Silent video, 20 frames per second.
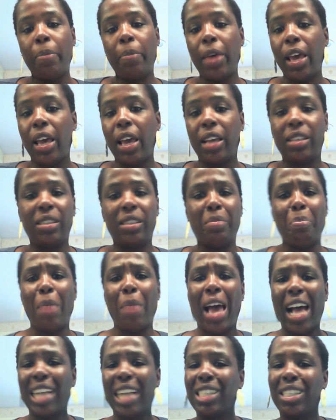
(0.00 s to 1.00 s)
best
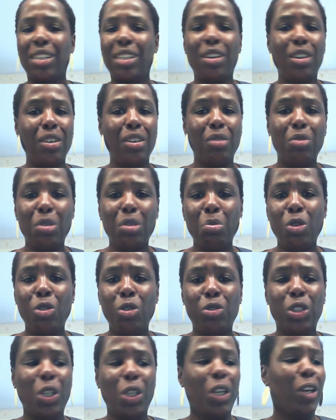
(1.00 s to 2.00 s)
mask
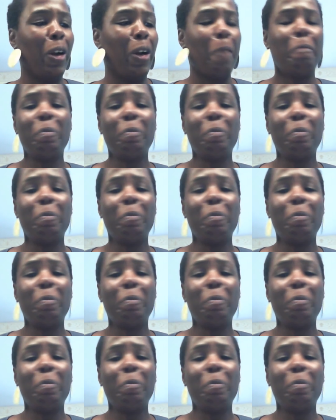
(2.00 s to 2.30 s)
remover,